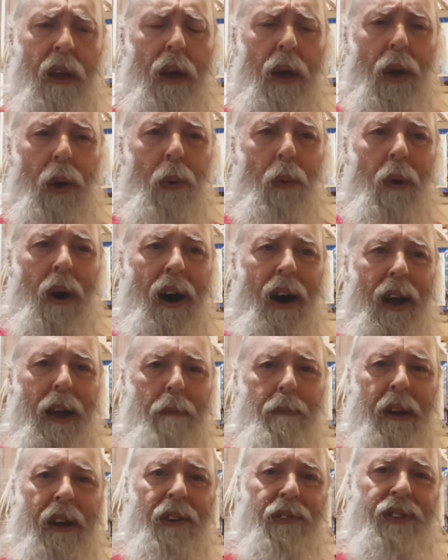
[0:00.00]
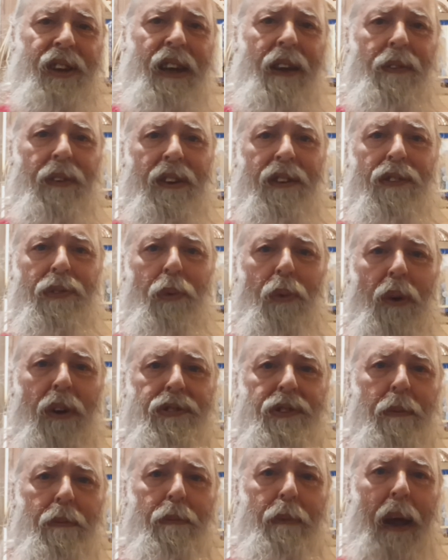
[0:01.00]
Why? Because heathens
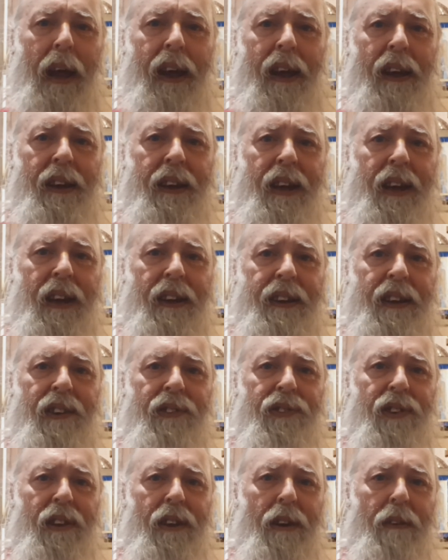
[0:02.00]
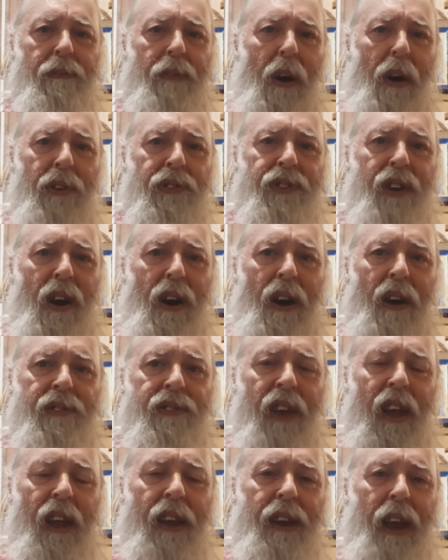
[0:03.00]
worship pagan deities false gods
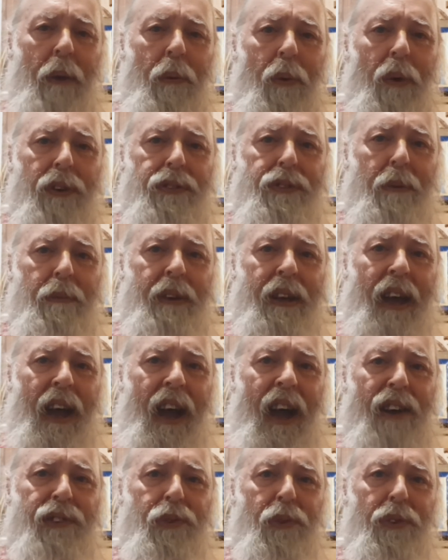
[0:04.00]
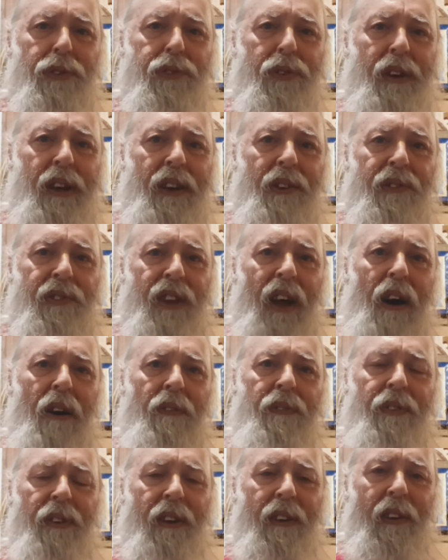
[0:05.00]
and they worship the actual tree
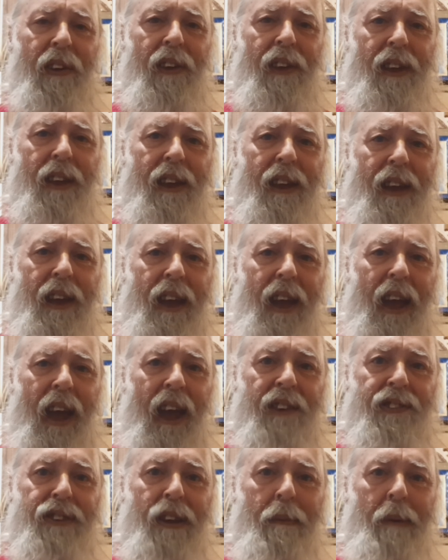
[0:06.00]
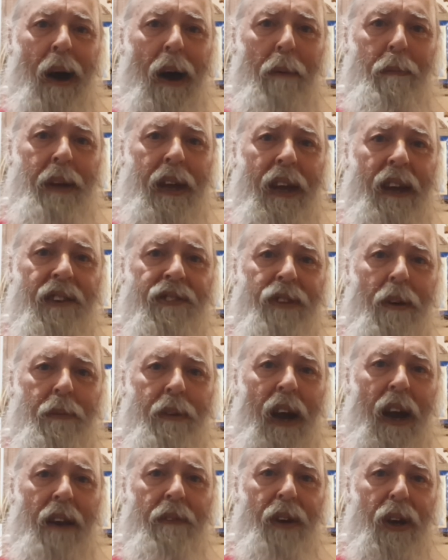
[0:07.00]
itself as somehow being some
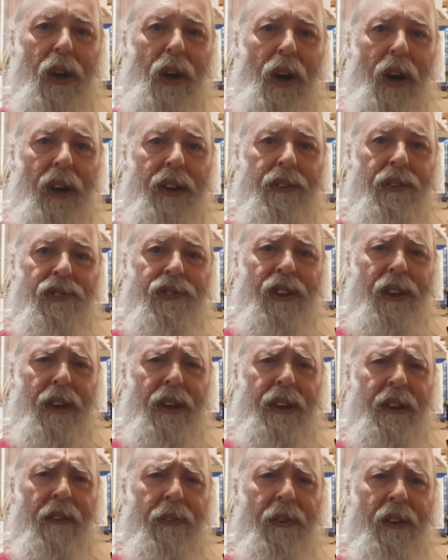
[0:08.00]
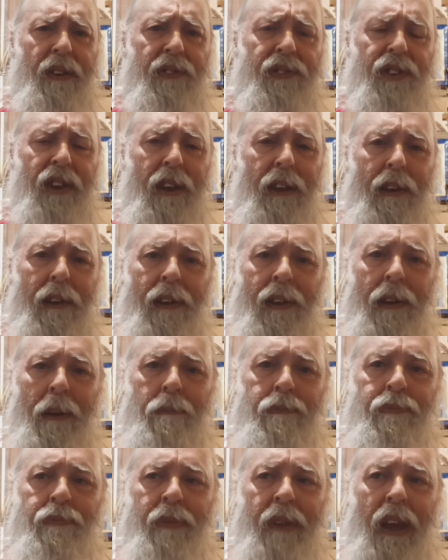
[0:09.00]
kind of a god. You see the difference?
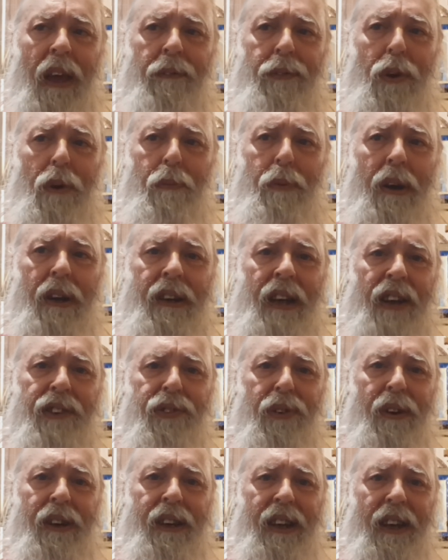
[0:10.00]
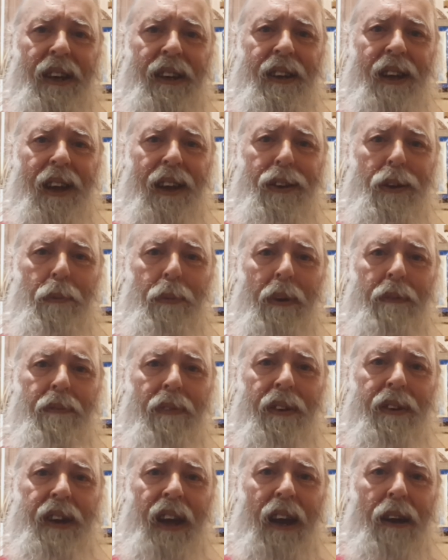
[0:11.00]
If you bring that tree in and you put
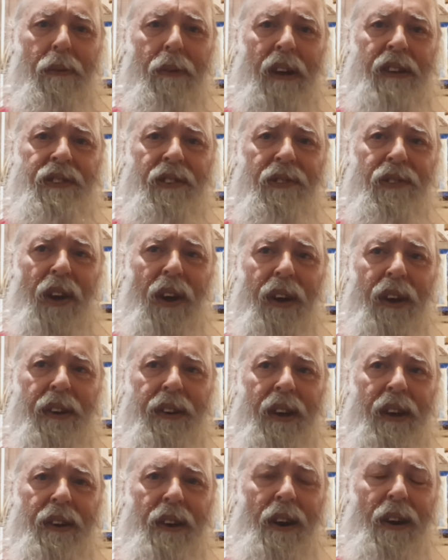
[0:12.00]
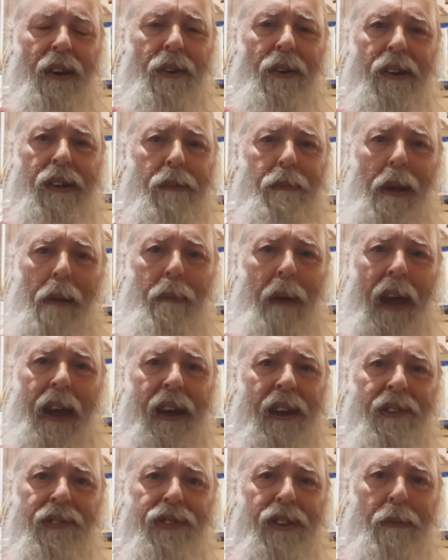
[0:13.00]
decorations on it, they're not going to be
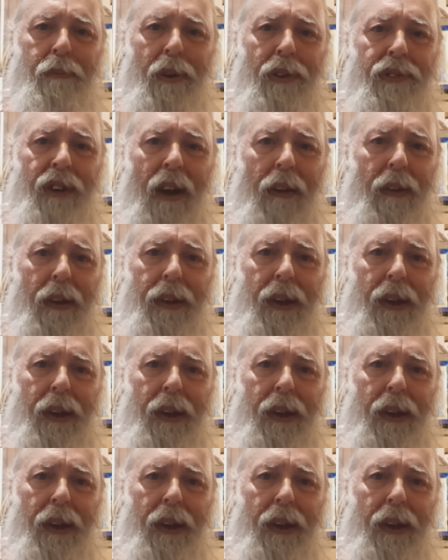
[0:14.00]
pagan symbols out there.